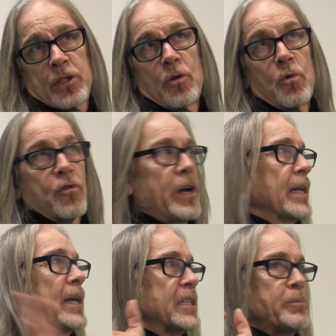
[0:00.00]
was no
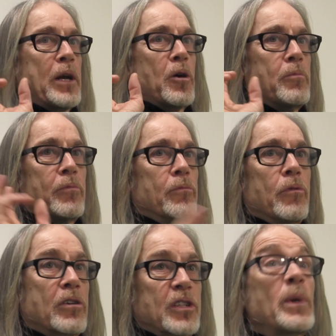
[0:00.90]
great let's become
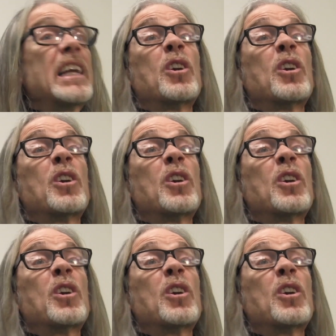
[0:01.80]
rock stars.